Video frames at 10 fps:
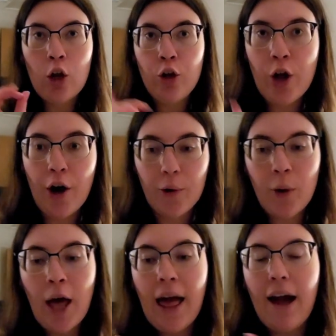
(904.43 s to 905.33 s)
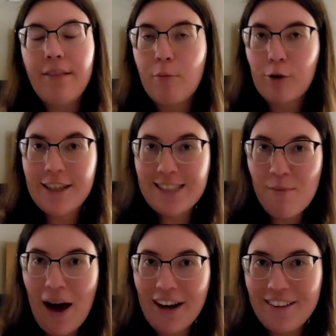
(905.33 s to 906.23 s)
No. And the
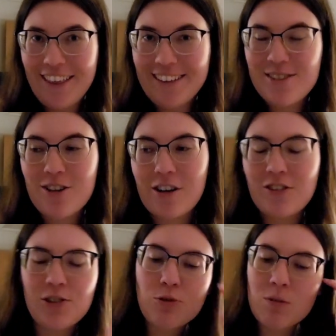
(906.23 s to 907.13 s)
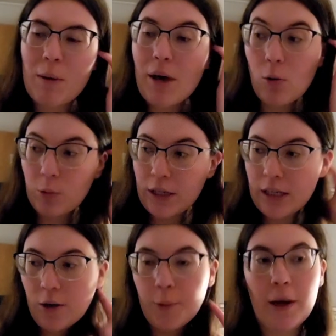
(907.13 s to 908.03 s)
Marissa Meyer thing is starting soon, so maybe I'll
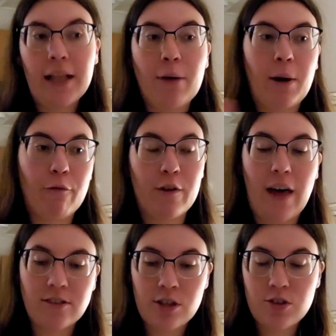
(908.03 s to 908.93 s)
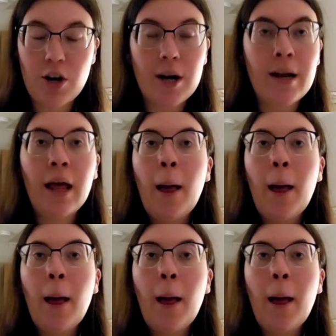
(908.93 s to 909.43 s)
read while I wait for that to start.